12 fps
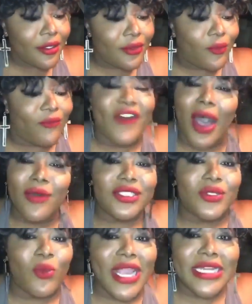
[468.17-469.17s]

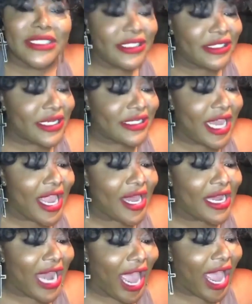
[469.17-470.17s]
False witnesses that
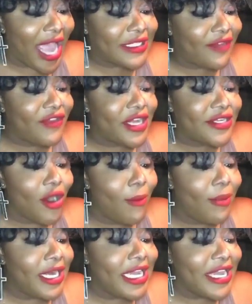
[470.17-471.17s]
tell lies. If you
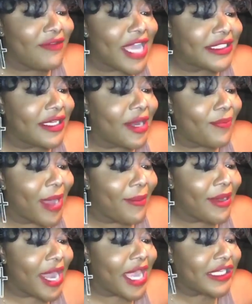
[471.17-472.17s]
don't believe that's an
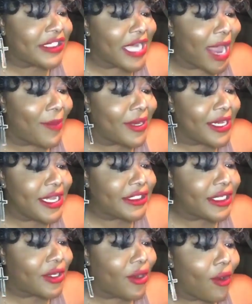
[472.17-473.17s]
abomination, I'm going to need
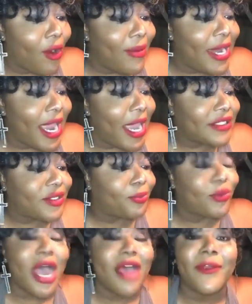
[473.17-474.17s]
you to go over there to
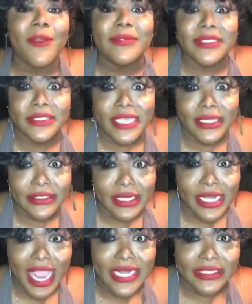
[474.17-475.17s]
Proverbs 6
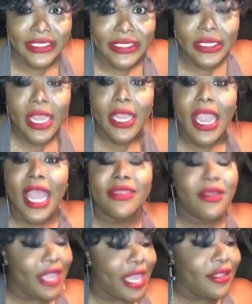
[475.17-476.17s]
and 19.
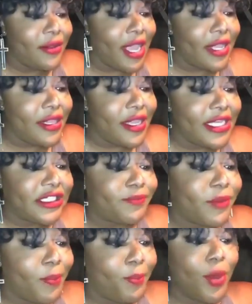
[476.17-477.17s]
And
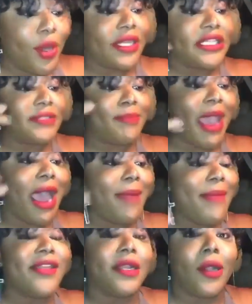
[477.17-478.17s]
the book inspired
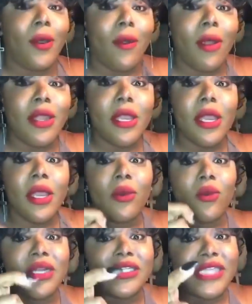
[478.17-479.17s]
by the Lord
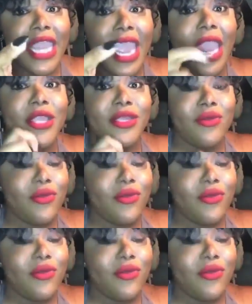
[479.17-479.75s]
will tell you